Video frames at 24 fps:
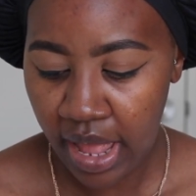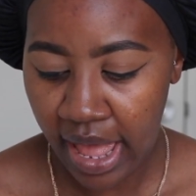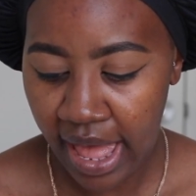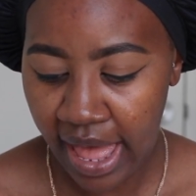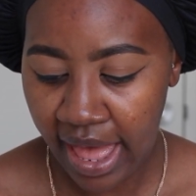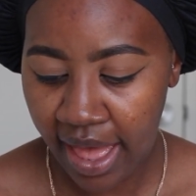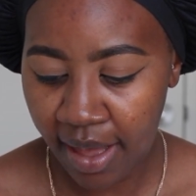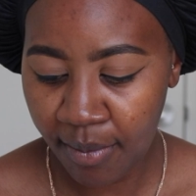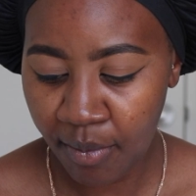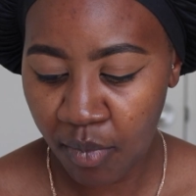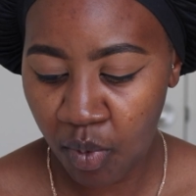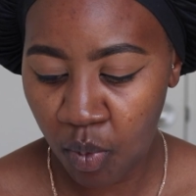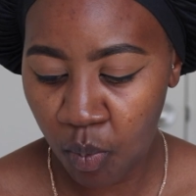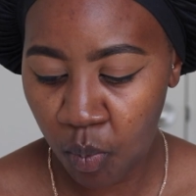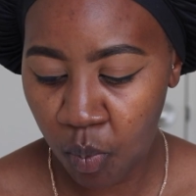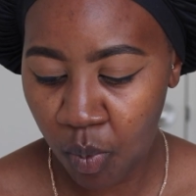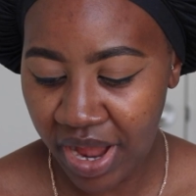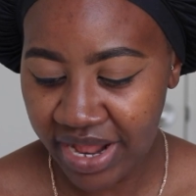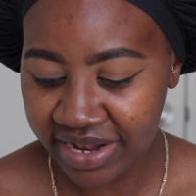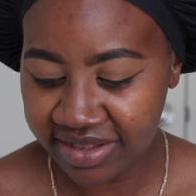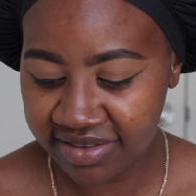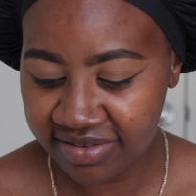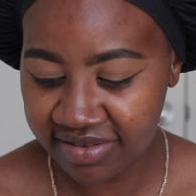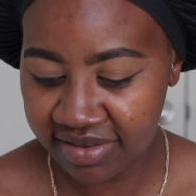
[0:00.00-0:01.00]

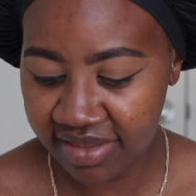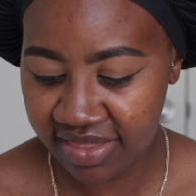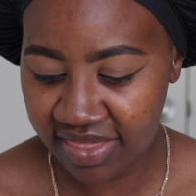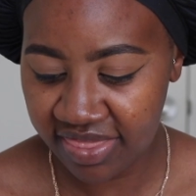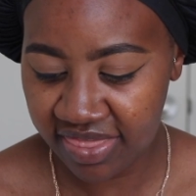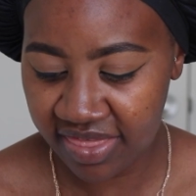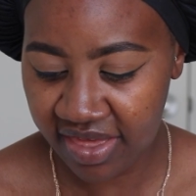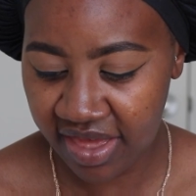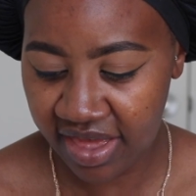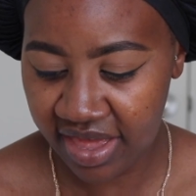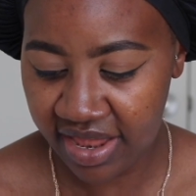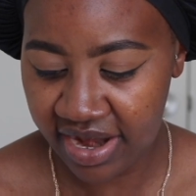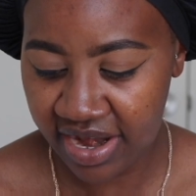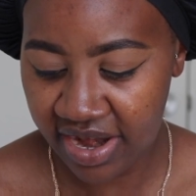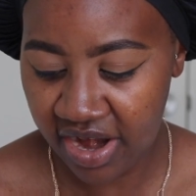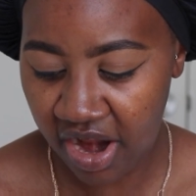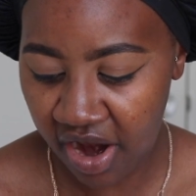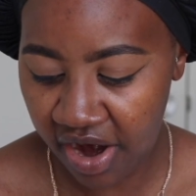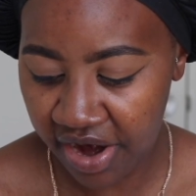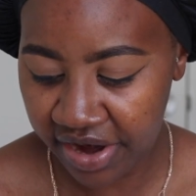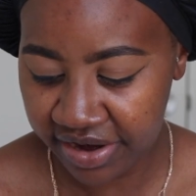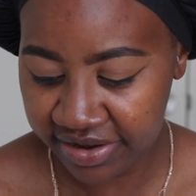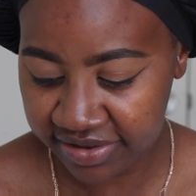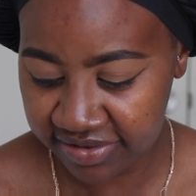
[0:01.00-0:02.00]
what the
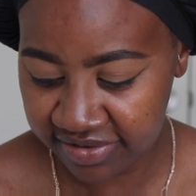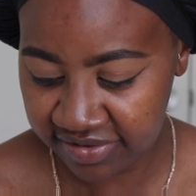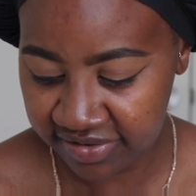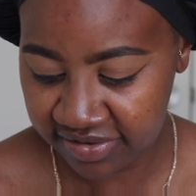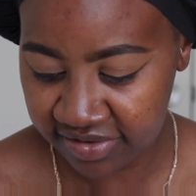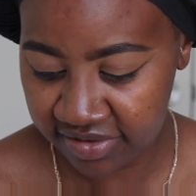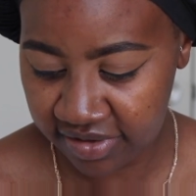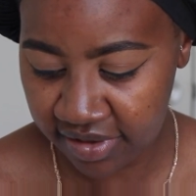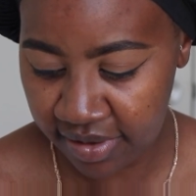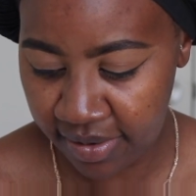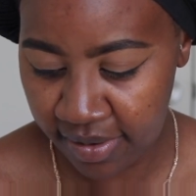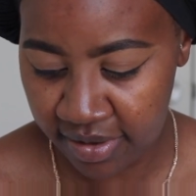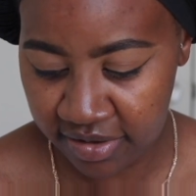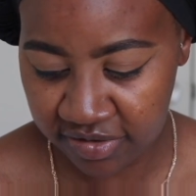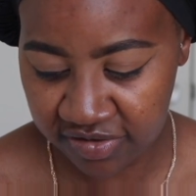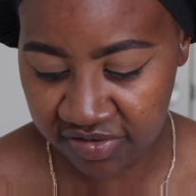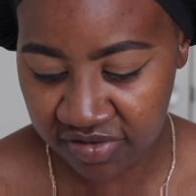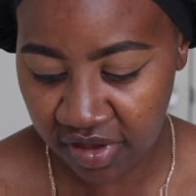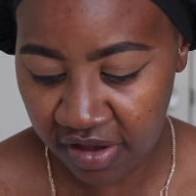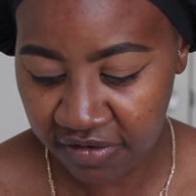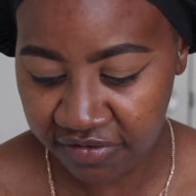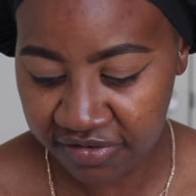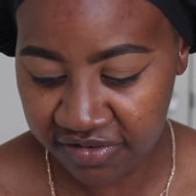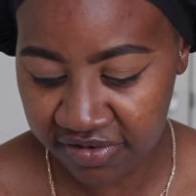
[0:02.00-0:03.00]
Nars
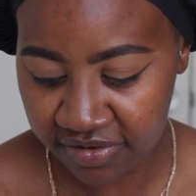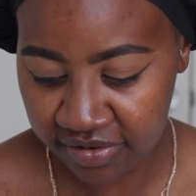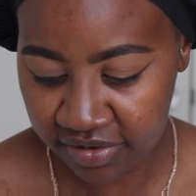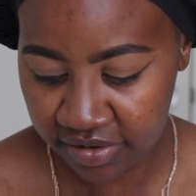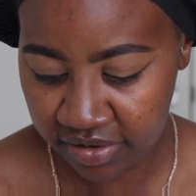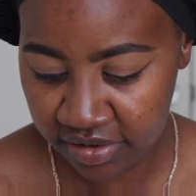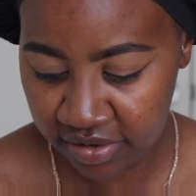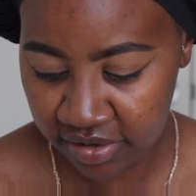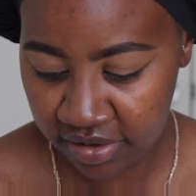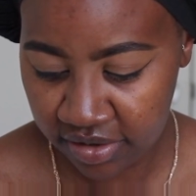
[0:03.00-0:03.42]
Soft